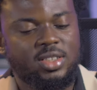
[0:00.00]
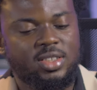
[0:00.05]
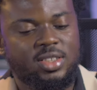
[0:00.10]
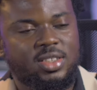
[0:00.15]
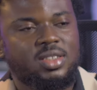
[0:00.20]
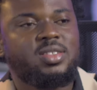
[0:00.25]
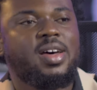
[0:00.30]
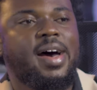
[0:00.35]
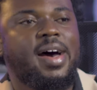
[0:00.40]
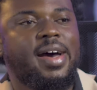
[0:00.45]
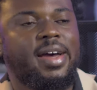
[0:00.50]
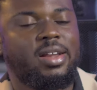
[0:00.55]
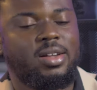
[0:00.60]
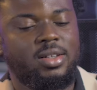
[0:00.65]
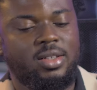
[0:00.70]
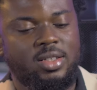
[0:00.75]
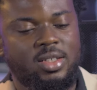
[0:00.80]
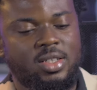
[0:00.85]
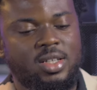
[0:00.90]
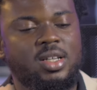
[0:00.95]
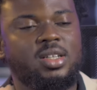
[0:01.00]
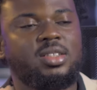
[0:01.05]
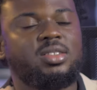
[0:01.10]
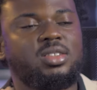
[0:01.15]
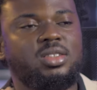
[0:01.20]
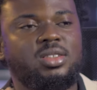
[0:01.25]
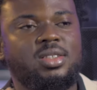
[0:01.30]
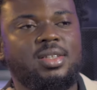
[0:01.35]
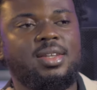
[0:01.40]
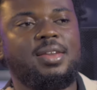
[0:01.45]
the style,
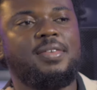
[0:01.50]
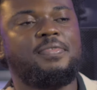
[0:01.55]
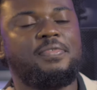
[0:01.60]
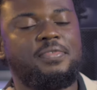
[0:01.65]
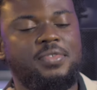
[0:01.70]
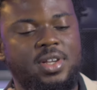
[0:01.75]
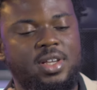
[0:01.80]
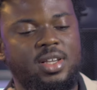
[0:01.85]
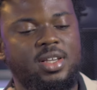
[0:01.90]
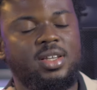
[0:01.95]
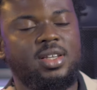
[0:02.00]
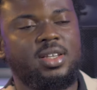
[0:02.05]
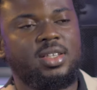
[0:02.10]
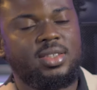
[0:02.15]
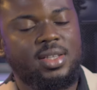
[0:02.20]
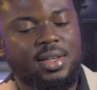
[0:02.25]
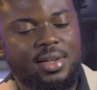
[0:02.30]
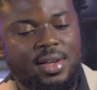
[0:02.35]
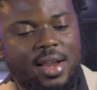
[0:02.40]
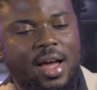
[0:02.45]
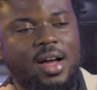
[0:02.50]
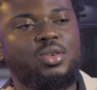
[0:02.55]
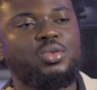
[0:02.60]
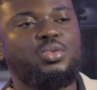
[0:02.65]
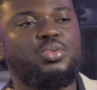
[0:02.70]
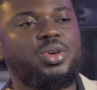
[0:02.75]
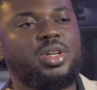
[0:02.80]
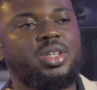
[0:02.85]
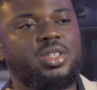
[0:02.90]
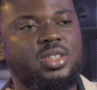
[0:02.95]
the delivery, the
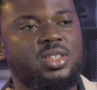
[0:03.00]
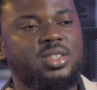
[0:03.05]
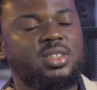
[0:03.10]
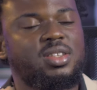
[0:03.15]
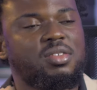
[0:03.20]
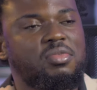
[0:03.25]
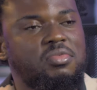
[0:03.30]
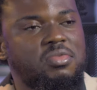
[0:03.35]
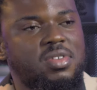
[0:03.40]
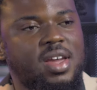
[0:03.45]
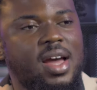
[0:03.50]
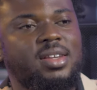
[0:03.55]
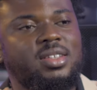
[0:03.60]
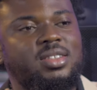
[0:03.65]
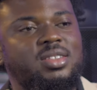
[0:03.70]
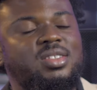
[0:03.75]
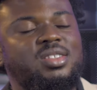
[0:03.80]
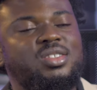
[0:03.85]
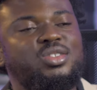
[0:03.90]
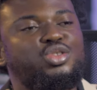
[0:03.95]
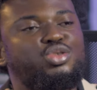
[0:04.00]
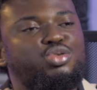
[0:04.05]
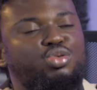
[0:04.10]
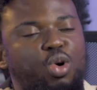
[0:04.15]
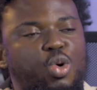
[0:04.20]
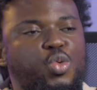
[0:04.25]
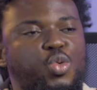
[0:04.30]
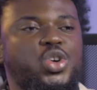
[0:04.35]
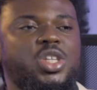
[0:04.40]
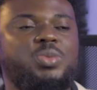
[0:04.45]
language, the reality, the reality.
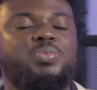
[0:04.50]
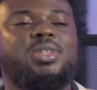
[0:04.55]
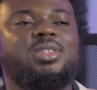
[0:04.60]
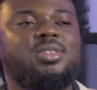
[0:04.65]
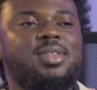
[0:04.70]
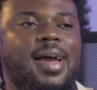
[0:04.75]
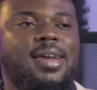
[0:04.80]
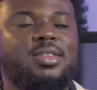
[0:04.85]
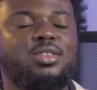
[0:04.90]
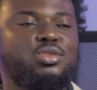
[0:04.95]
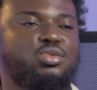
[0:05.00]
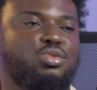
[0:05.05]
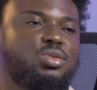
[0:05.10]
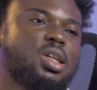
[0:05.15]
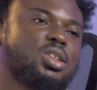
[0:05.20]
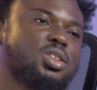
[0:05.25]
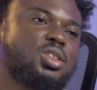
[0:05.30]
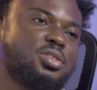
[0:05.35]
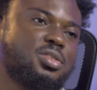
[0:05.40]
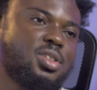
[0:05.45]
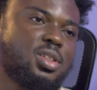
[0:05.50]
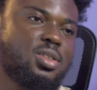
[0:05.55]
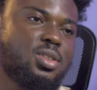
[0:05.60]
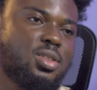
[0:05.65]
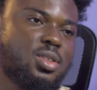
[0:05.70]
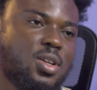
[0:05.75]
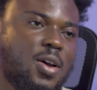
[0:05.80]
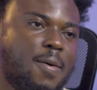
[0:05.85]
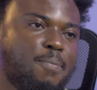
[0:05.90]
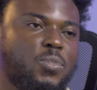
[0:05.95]
Should always be tied to
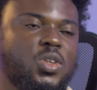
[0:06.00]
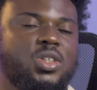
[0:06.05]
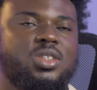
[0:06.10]
Nigerians.